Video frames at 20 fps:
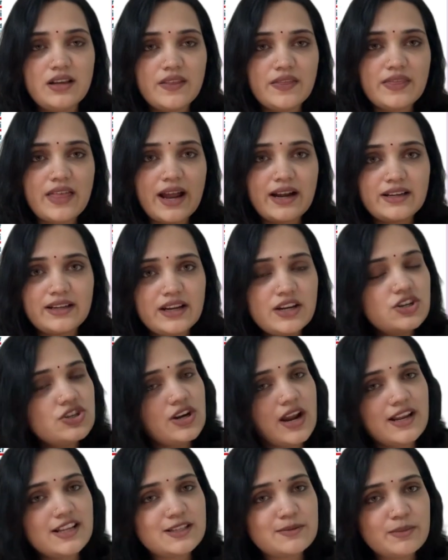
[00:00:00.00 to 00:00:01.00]
that can
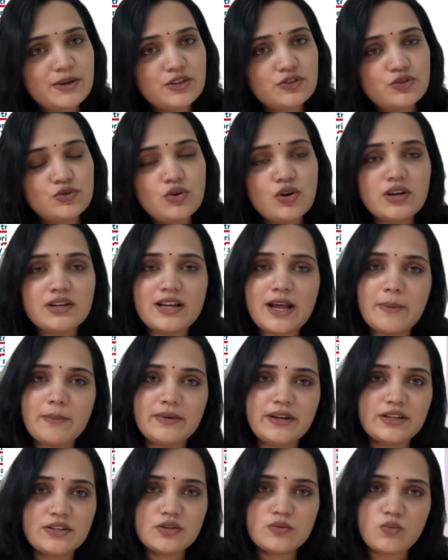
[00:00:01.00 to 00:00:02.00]
transmit through
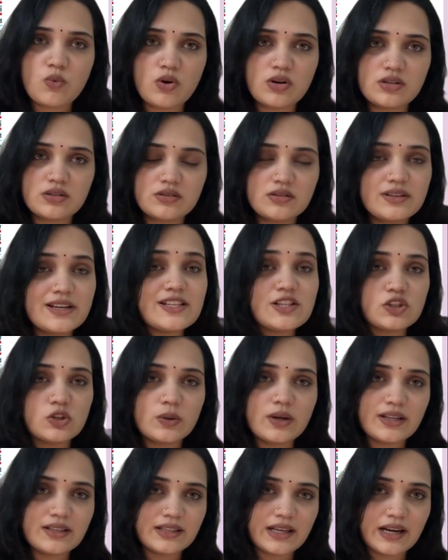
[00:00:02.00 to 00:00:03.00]
contaminated water? Let's
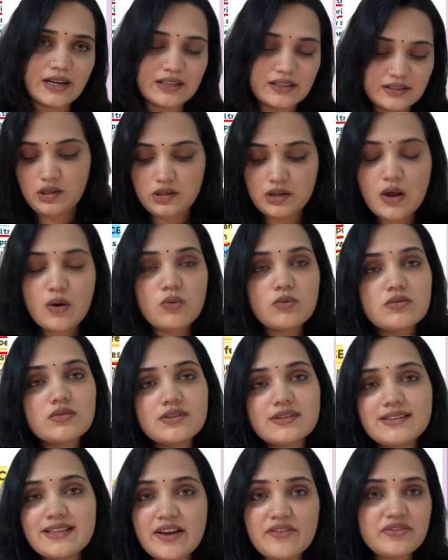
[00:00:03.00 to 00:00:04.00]
look at that. Now
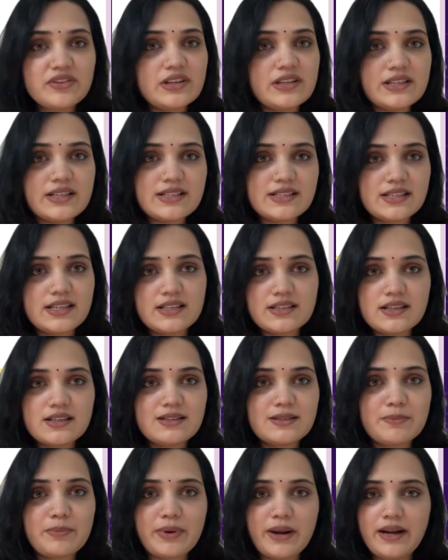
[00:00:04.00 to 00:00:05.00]
several
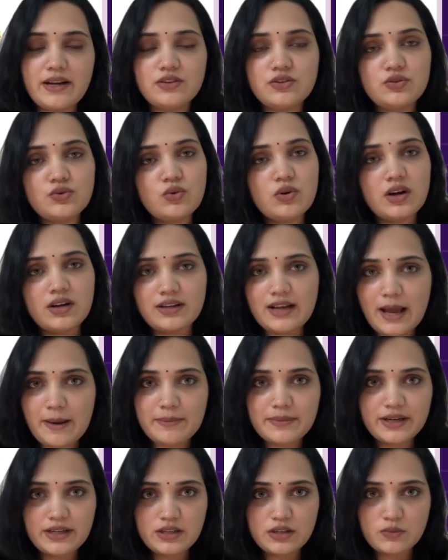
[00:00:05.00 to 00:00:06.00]
diseases spread through
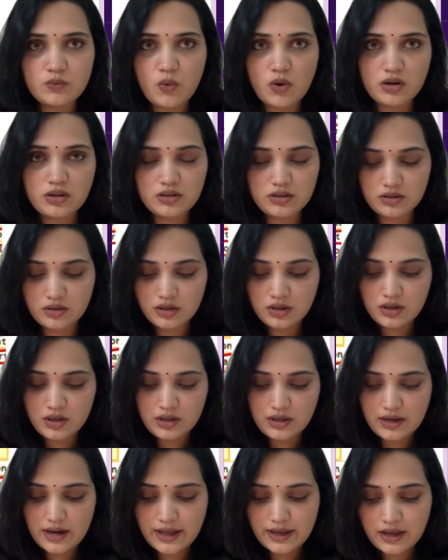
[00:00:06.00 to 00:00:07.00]
contaminated water,
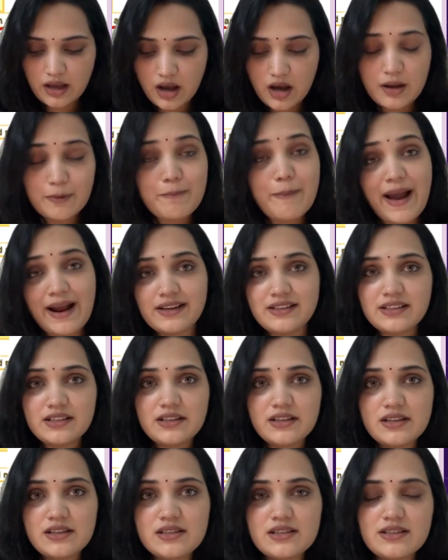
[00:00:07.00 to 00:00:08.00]
like our
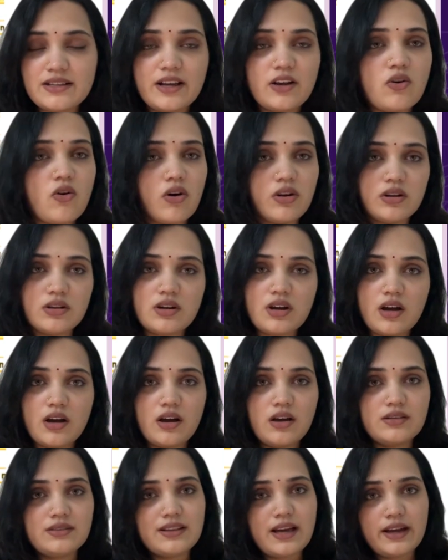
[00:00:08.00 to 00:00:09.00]
bacterial disease like
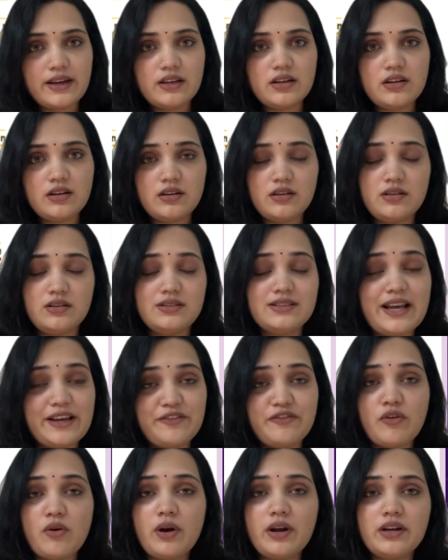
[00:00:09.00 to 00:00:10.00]
cholera,
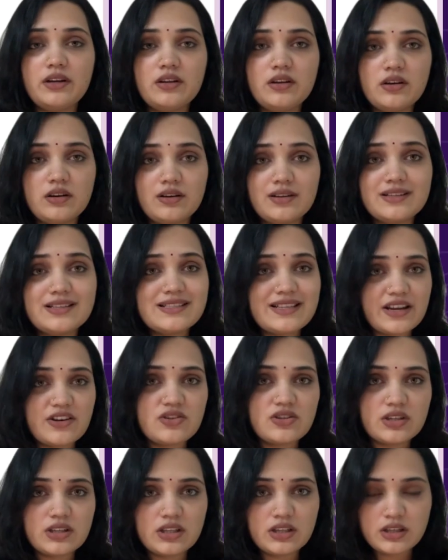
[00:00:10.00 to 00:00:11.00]
typhoid,
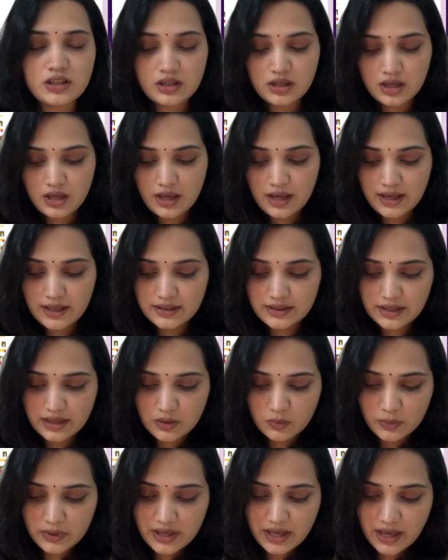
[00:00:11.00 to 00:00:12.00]
dysentery, and
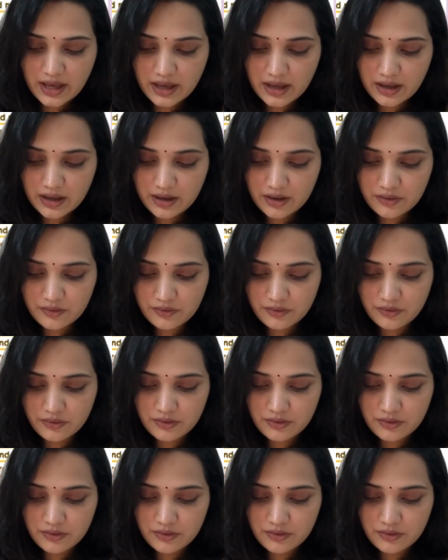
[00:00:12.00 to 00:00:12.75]
then we have